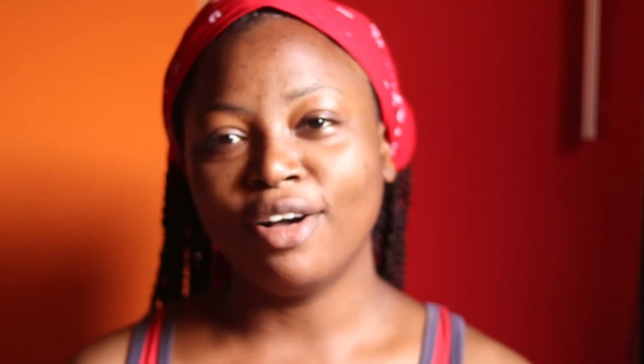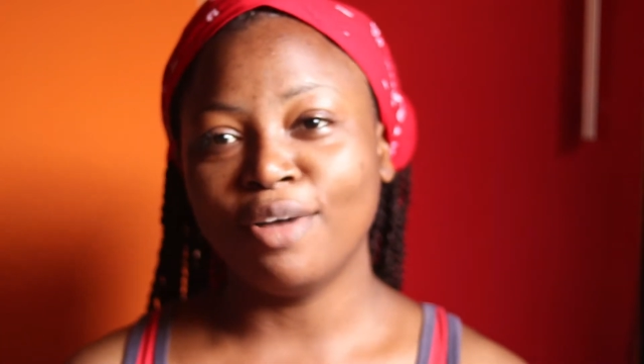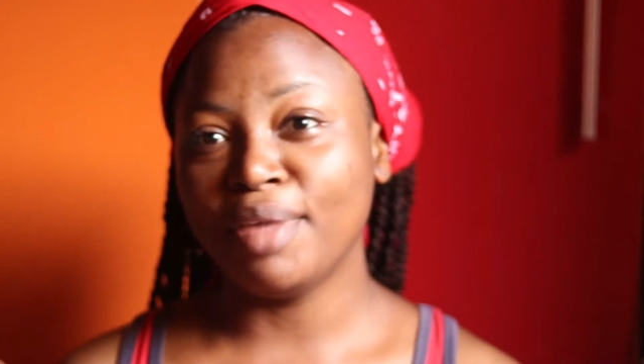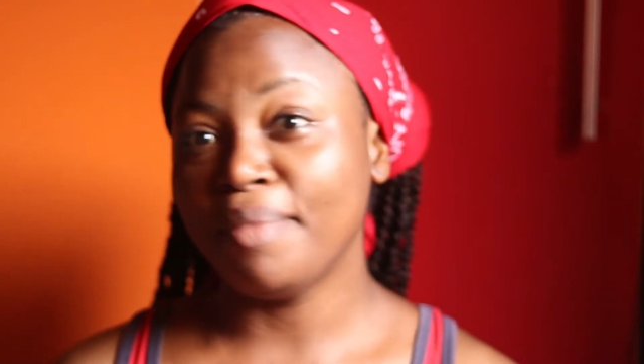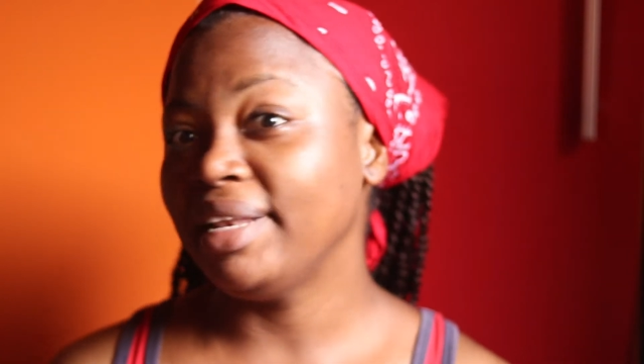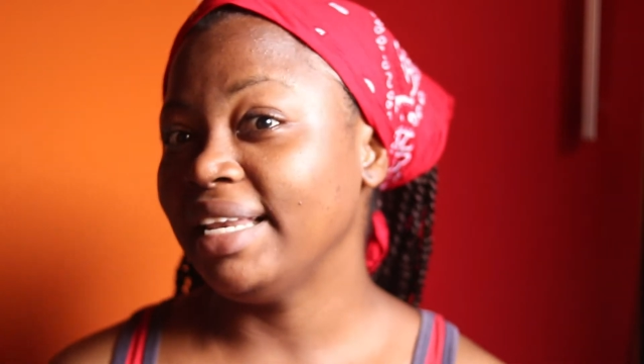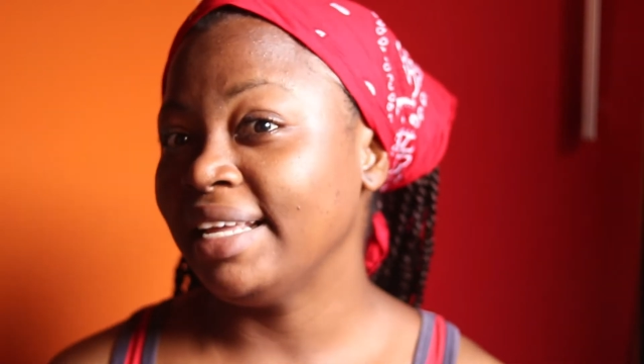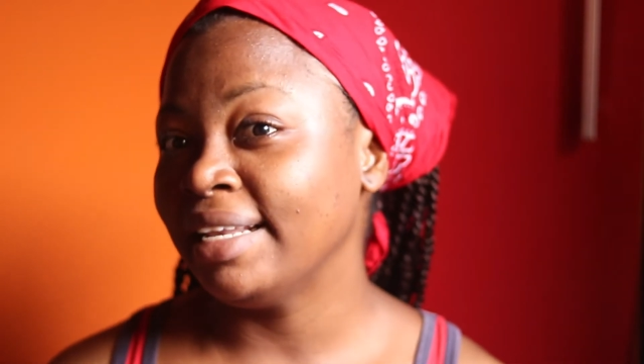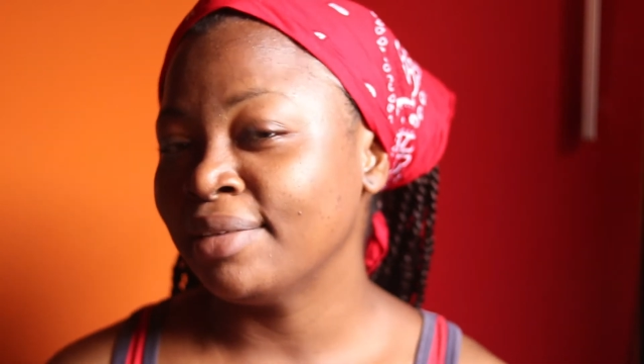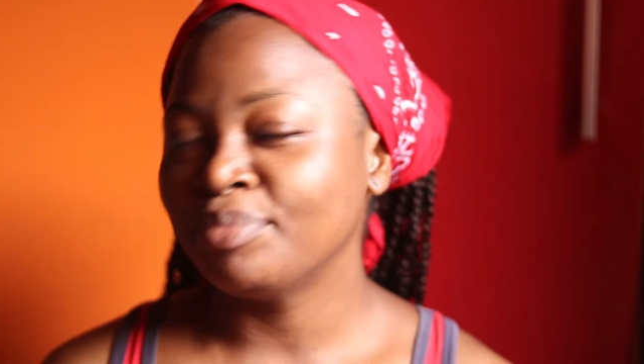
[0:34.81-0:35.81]
or
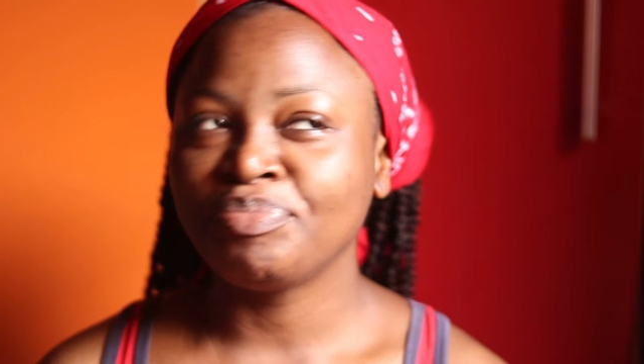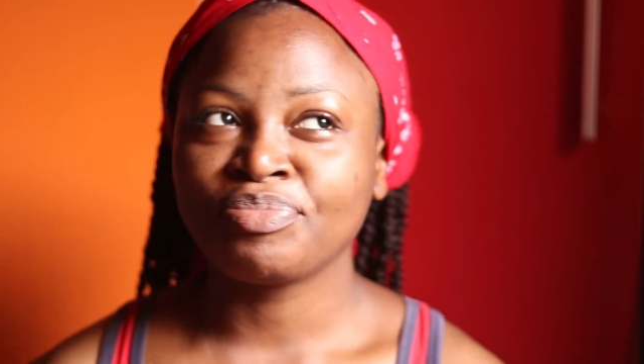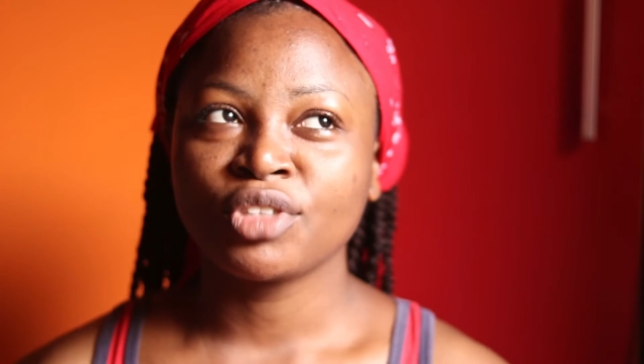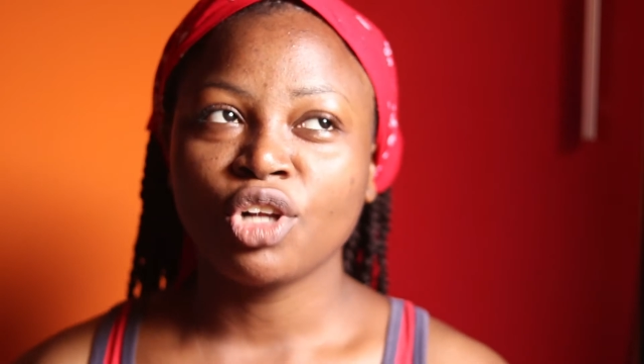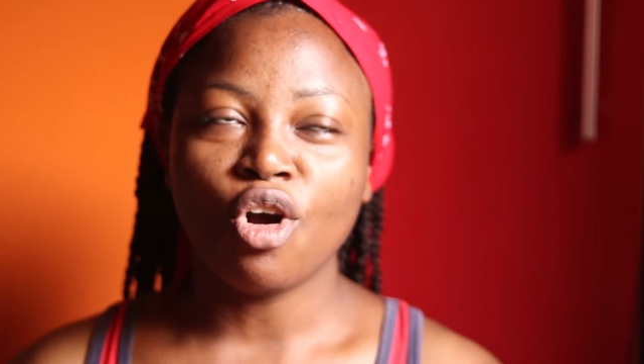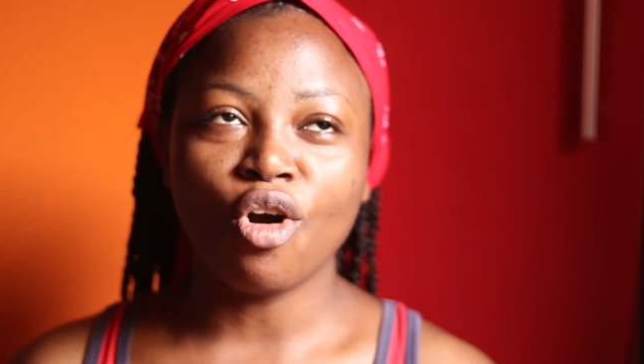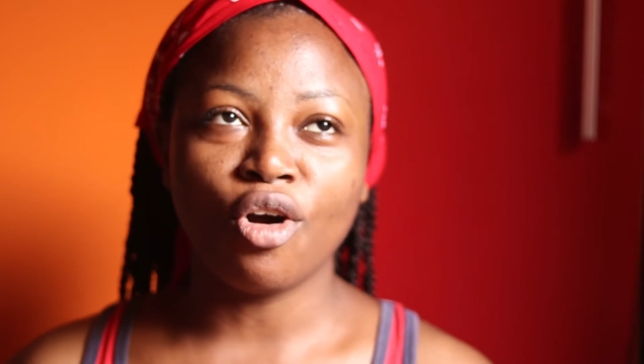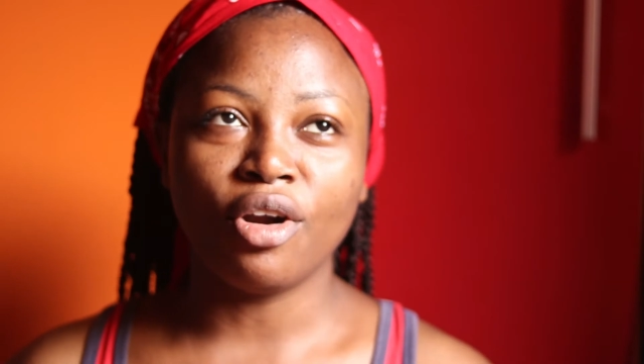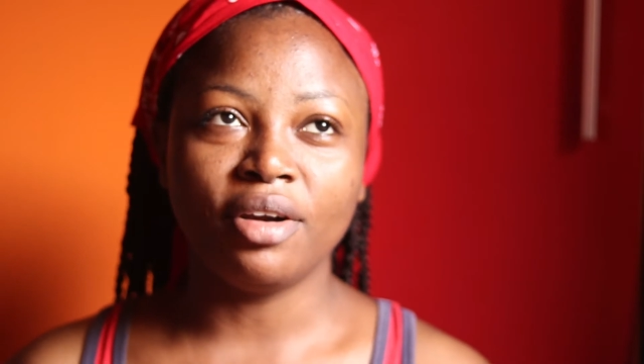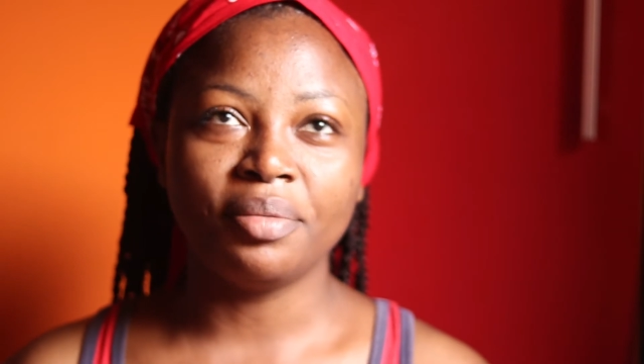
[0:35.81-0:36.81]
Maybelline
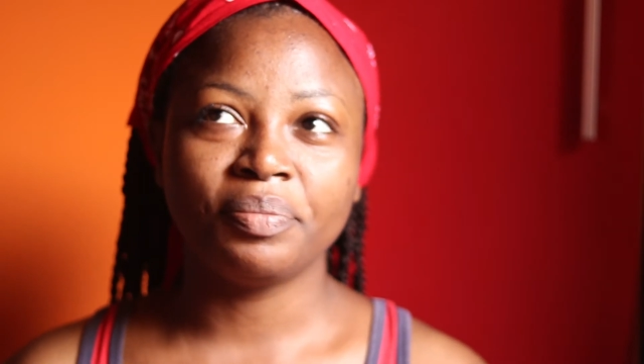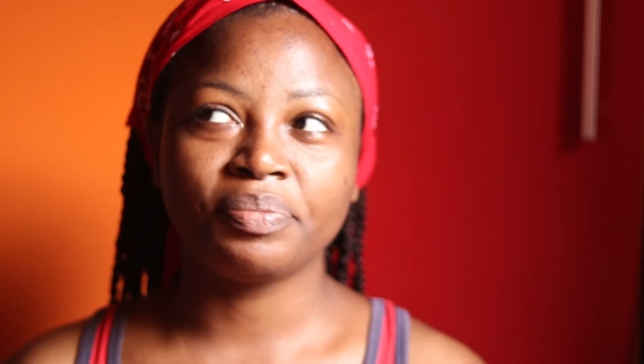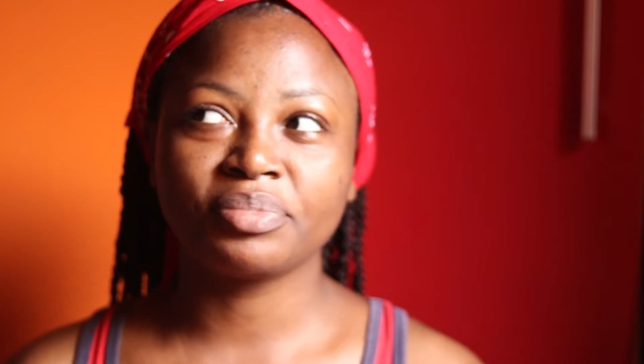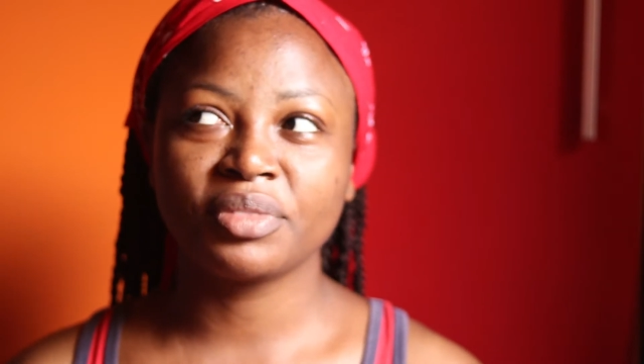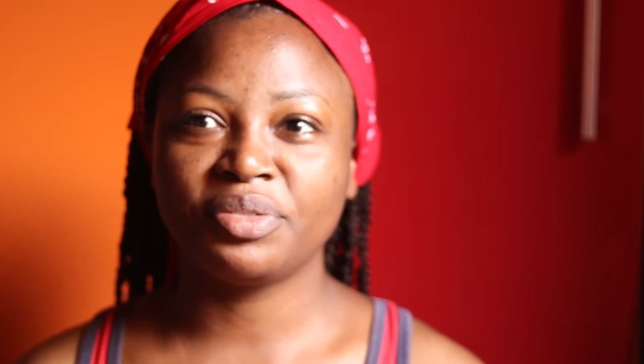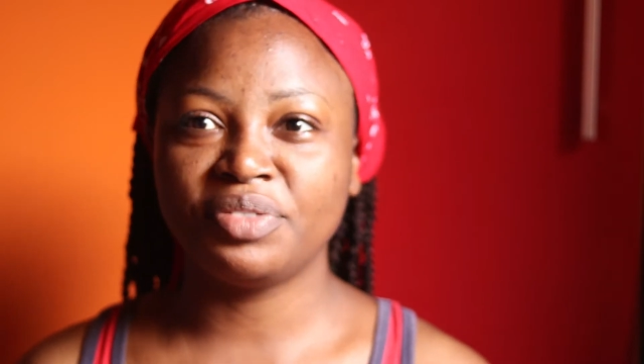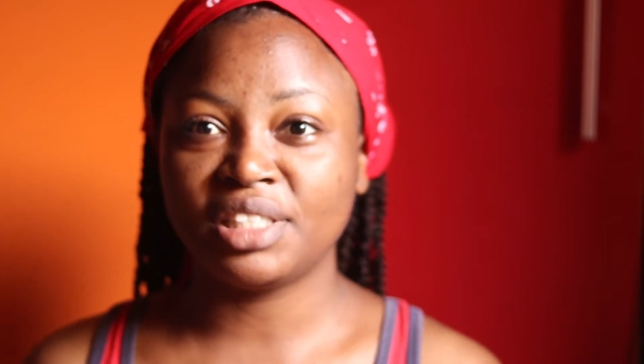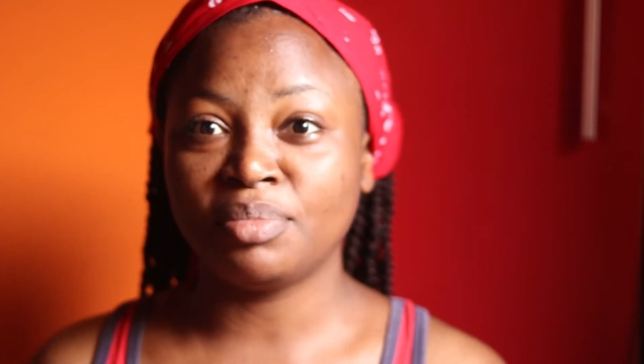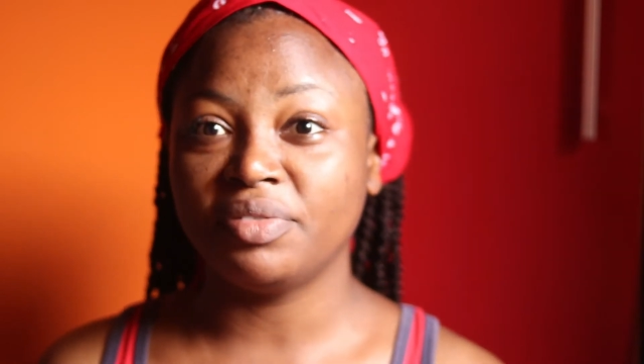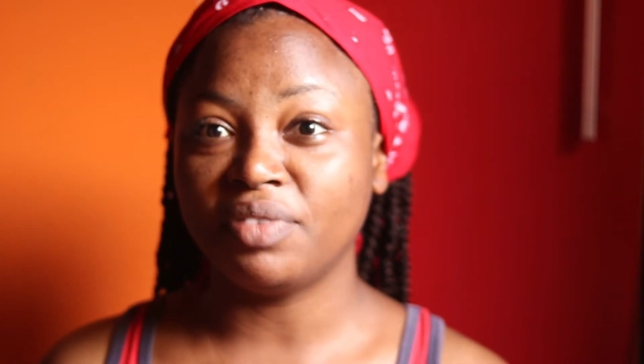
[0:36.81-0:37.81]
or Fit